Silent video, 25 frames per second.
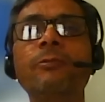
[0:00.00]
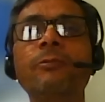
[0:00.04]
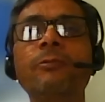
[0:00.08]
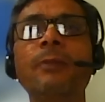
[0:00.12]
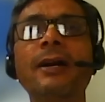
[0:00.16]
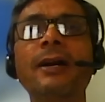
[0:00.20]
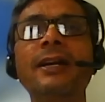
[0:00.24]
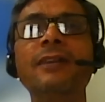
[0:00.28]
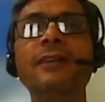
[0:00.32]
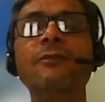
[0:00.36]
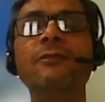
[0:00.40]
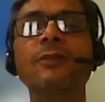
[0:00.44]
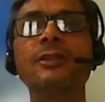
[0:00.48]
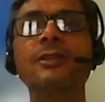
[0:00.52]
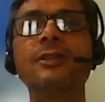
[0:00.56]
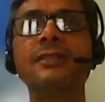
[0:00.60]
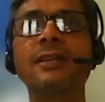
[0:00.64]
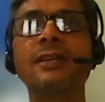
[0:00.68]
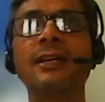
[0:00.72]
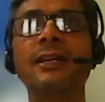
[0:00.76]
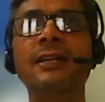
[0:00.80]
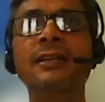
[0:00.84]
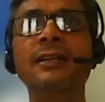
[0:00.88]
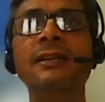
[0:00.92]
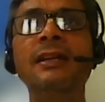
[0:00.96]
mind was
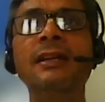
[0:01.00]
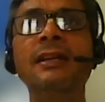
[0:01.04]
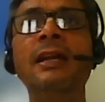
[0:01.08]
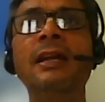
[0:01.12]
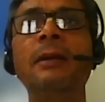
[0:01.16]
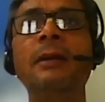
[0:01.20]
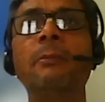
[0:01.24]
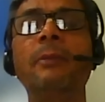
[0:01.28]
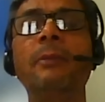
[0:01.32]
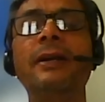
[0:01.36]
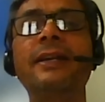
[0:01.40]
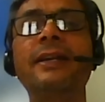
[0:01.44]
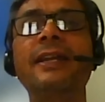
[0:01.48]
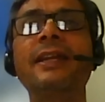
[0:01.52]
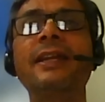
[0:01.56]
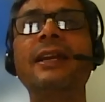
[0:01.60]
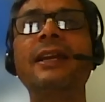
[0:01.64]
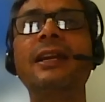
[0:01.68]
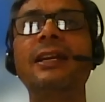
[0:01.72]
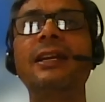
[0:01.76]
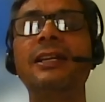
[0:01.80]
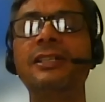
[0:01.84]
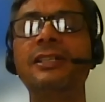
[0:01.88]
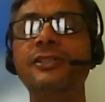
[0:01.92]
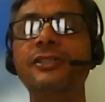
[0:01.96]
in material
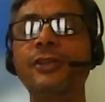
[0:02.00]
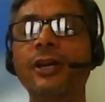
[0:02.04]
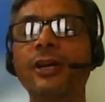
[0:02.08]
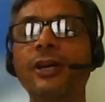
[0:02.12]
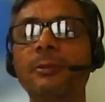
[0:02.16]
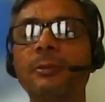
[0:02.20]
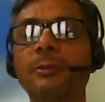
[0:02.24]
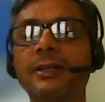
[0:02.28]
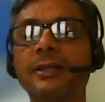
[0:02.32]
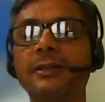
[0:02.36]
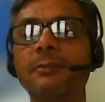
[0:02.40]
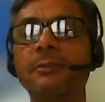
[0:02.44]
enjoyment.